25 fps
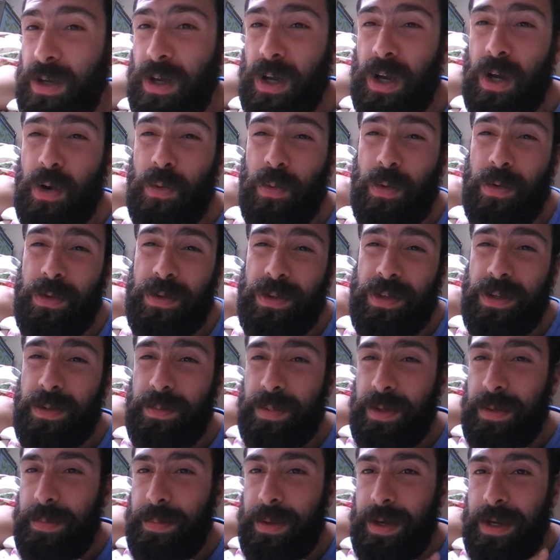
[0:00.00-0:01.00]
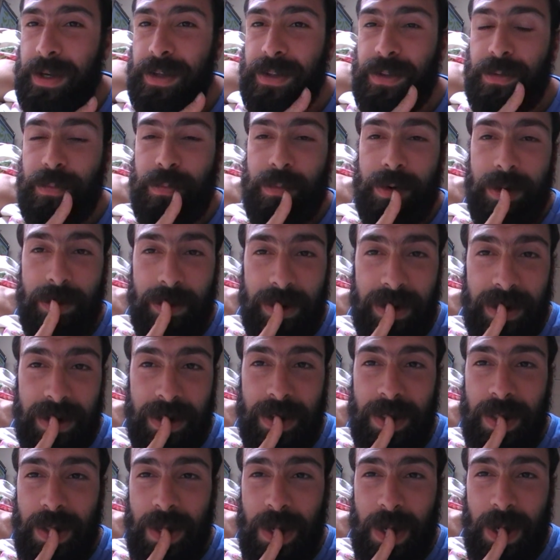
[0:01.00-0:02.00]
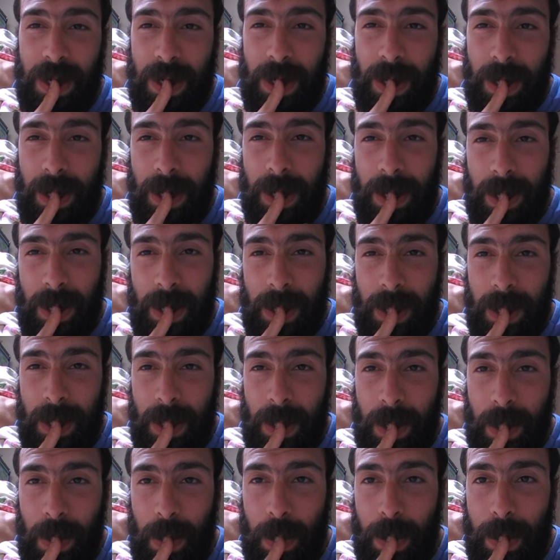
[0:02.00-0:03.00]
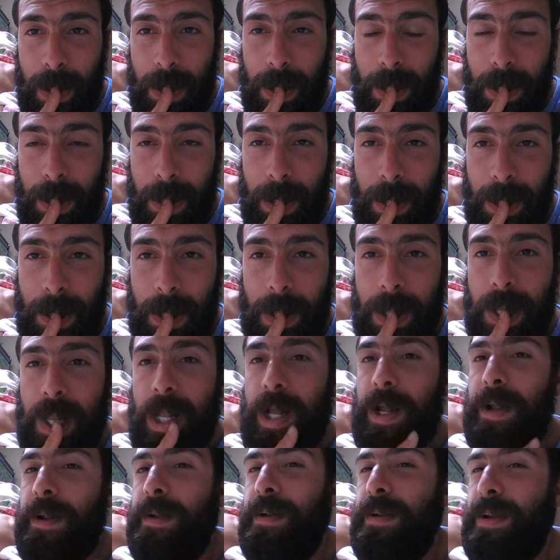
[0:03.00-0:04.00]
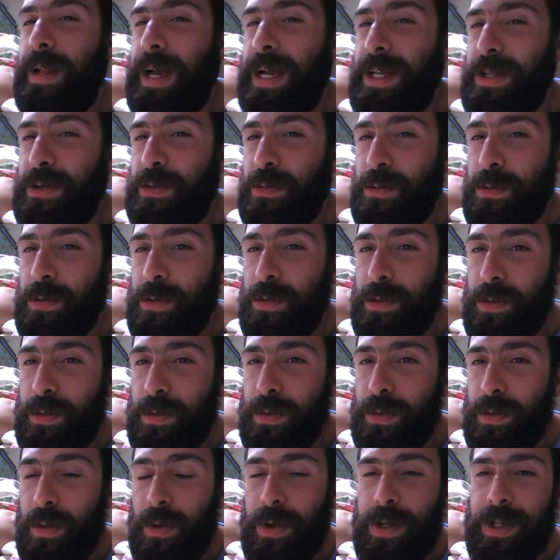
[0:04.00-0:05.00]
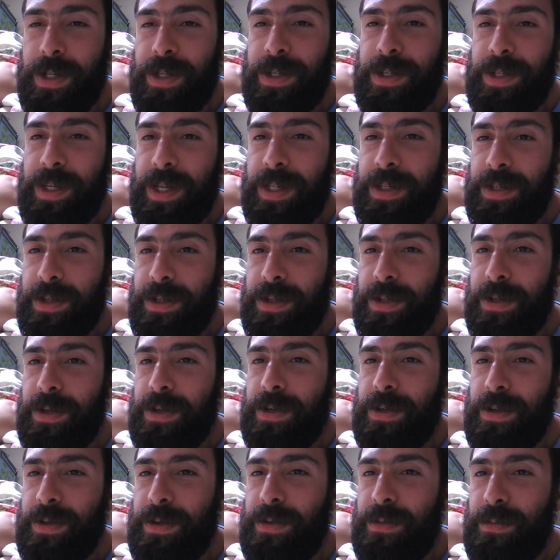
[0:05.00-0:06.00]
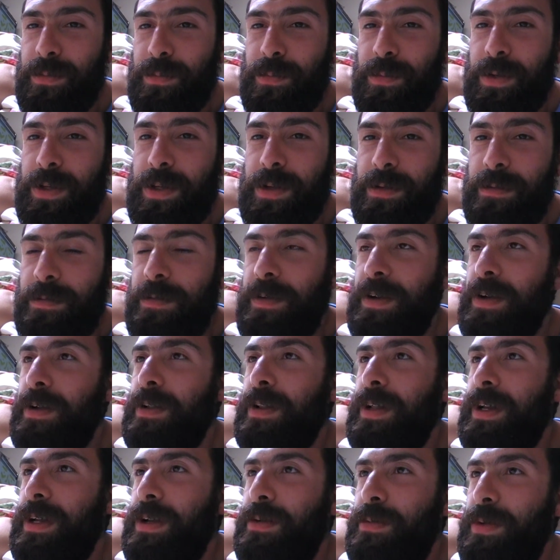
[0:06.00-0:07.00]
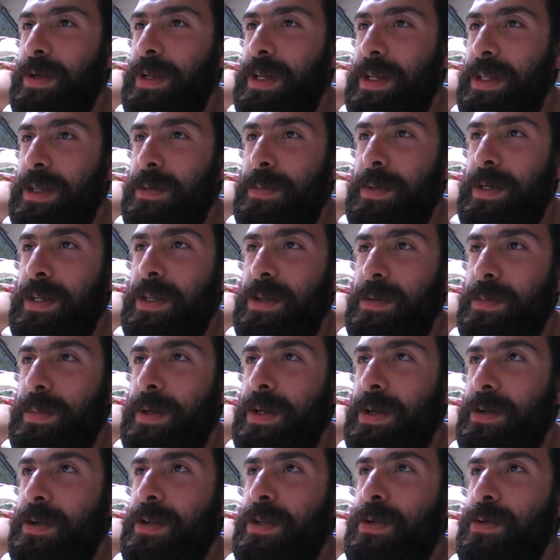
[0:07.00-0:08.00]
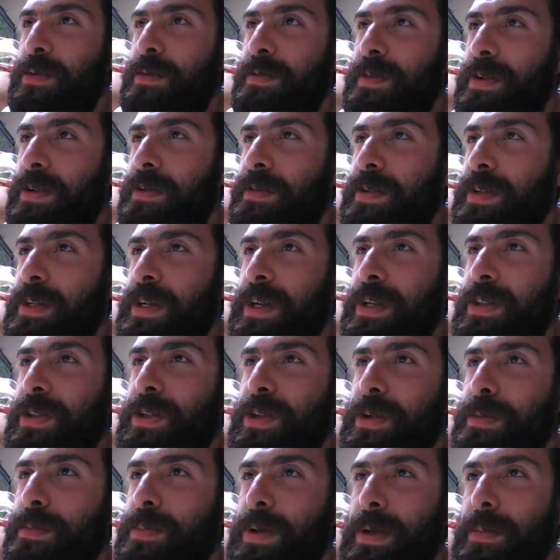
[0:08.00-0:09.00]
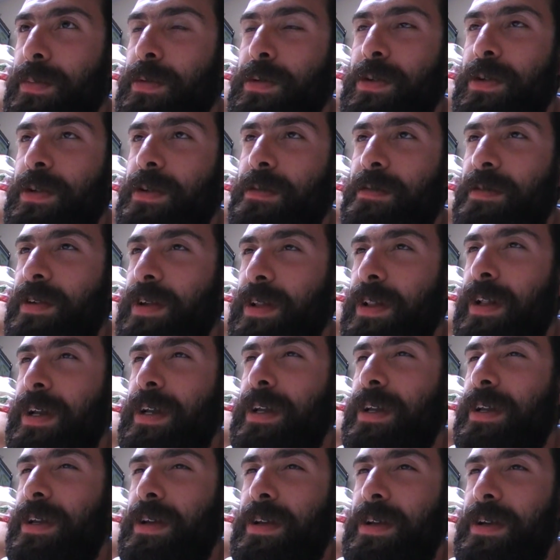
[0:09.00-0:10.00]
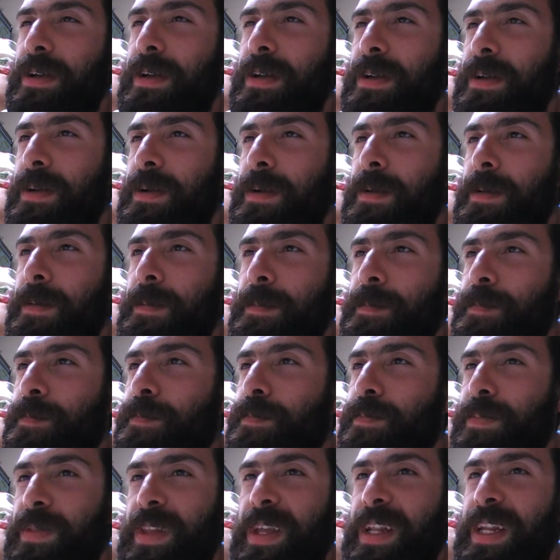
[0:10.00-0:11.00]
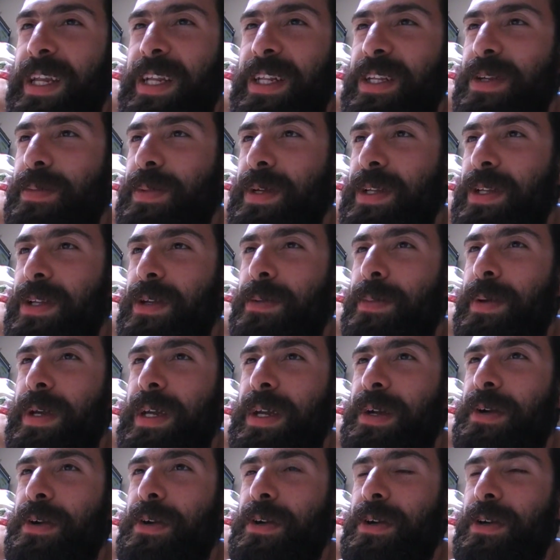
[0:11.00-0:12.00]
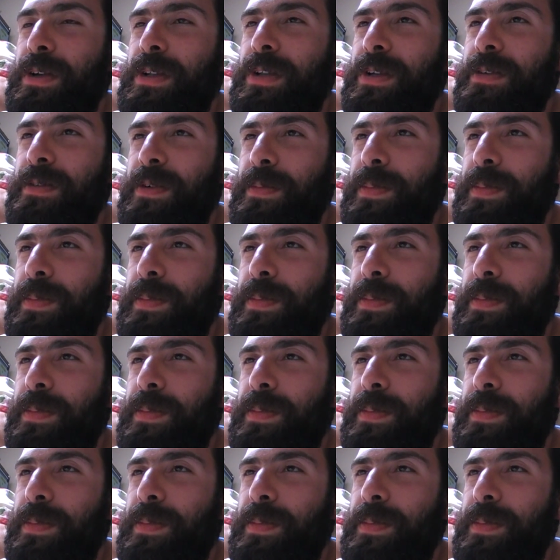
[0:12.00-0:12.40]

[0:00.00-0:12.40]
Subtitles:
a want to be better than women, I think, which is natural, not in the sense that we should feel like we need to be superior to women of a gender. People just feel like they need to be superior to other